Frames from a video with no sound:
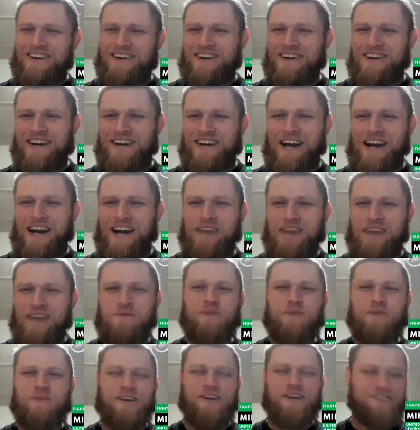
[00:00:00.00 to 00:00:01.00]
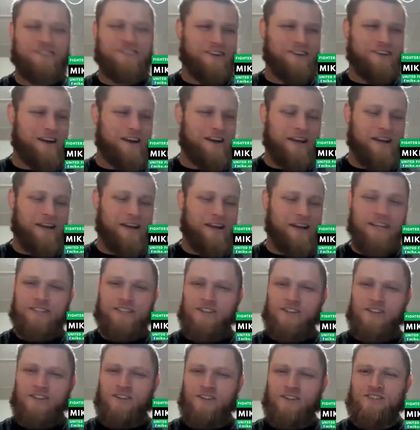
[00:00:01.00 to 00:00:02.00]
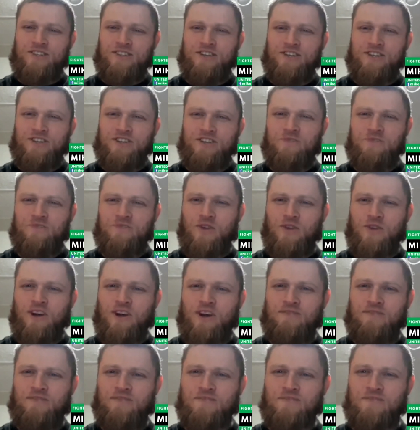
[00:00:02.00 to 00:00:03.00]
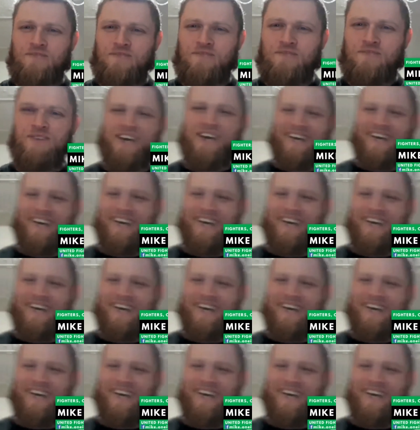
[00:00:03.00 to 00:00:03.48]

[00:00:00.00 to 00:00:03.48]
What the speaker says: I need to start listening to you more often, maybe.